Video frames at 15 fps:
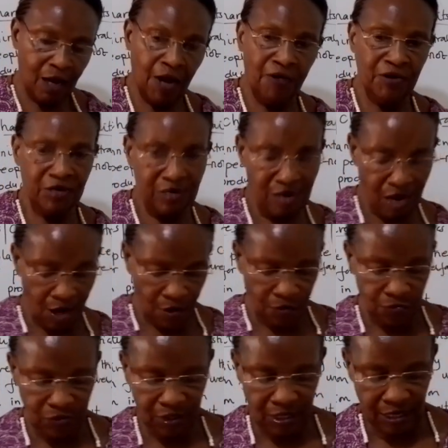carried
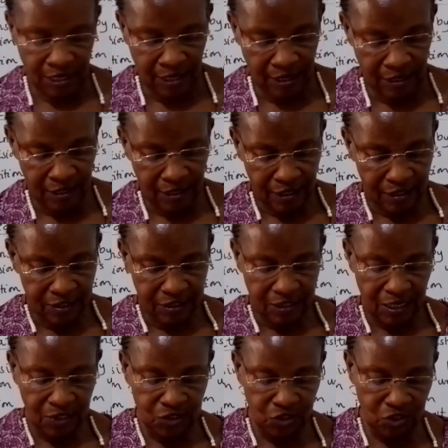out in
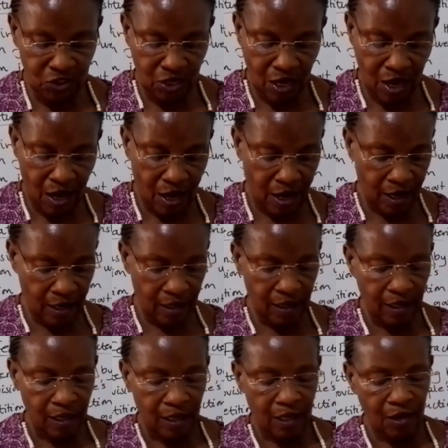such an
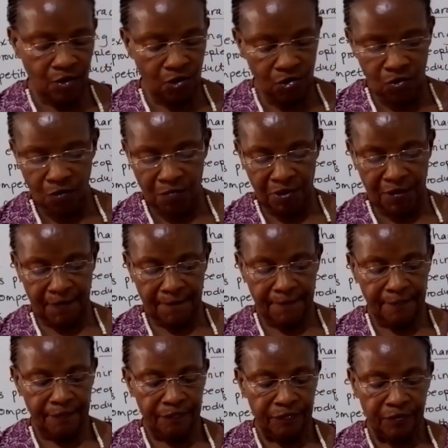economy.
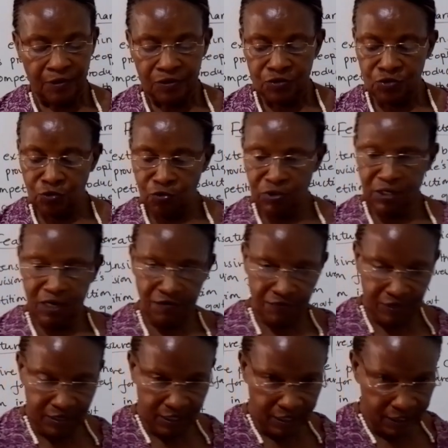So what
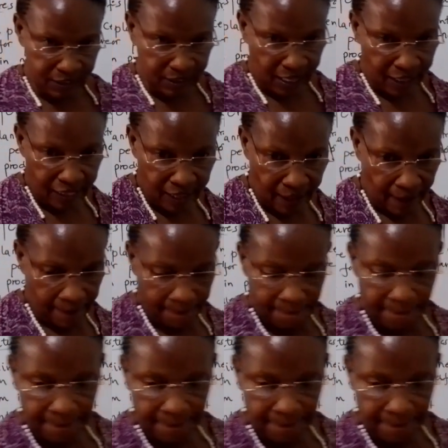advantages are there?